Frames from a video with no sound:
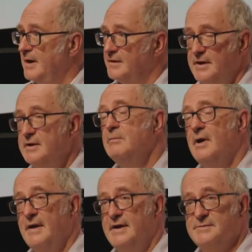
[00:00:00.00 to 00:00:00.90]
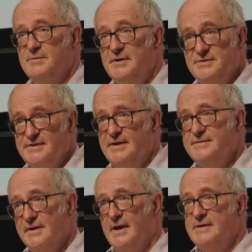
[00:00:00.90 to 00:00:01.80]
I don't know why that is, but it just
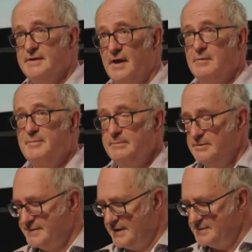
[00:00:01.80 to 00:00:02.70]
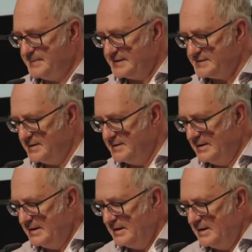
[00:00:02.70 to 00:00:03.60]
is the case that other people's taste better.
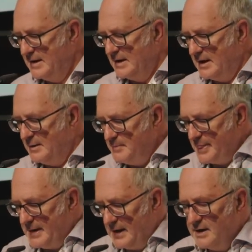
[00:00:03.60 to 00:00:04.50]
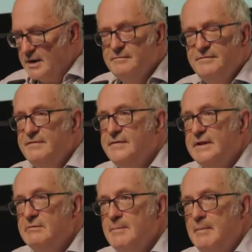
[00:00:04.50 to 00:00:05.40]
And I can
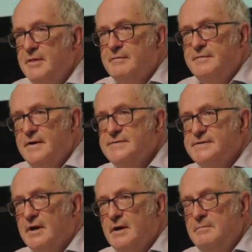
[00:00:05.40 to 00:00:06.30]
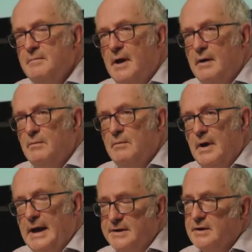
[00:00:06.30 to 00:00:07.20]
vividly remember the first time I
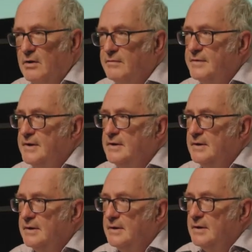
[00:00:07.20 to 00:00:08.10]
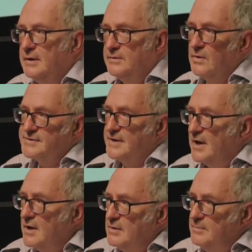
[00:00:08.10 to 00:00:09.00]
had a coffee not at
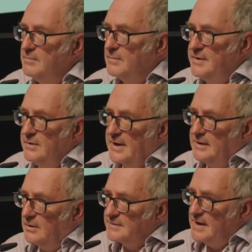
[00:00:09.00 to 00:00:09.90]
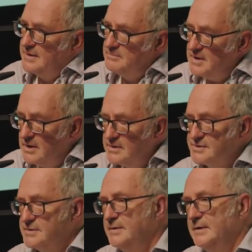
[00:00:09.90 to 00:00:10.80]
home. UK lockdown in
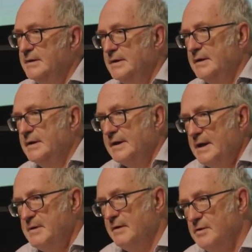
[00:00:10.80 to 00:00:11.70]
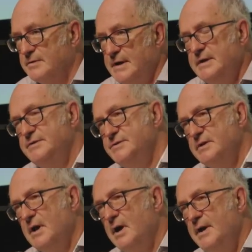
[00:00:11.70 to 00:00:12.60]
March, came out of lockdown in
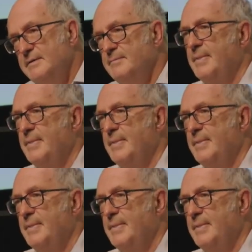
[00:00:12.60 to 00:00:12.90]
July,